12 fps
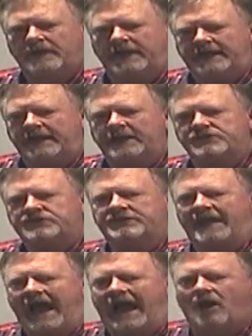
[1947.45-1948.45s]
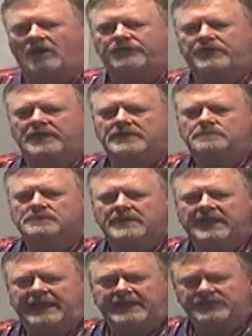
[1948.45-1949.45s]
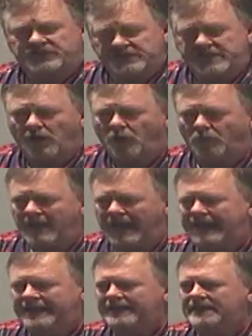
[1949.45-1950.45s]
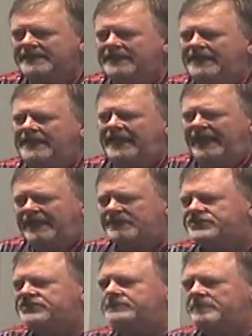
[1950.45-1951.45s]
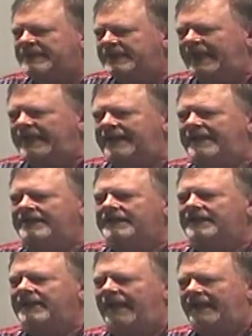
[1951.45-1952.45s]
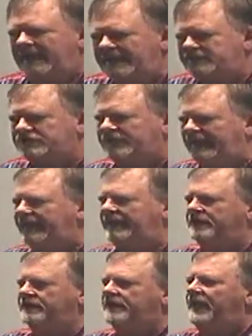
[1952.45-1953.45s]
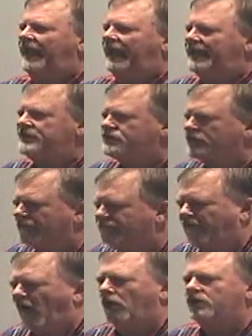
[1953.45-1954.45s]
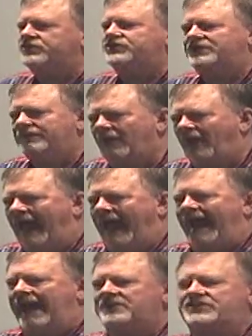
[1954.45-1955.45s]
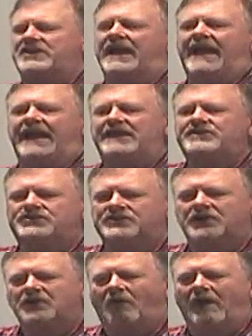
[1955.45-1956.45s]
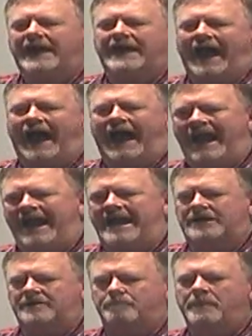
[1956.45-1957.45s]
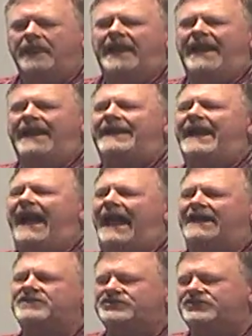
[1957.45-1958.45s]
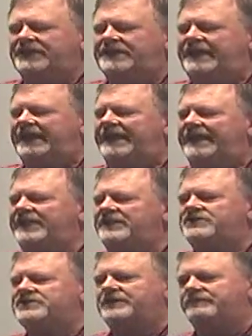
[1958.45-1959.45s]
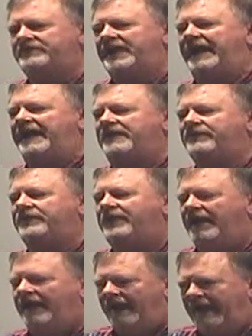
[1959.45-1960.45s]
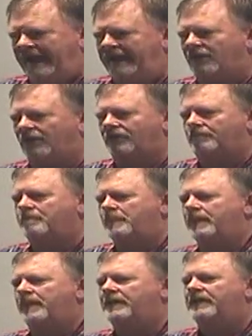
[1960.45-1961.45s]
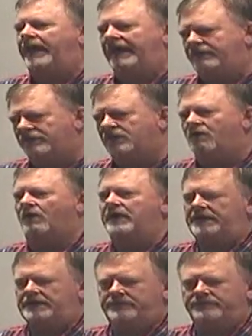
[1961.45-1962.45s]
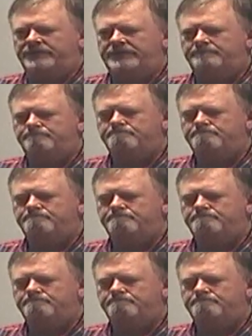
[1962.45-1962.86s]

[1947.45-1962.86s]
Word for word: He is the Alpha, He's the Omega, He's the beginning, and He's the end. He's the first and the last. He's the great I am. He has the keys of death, hell, and the grave.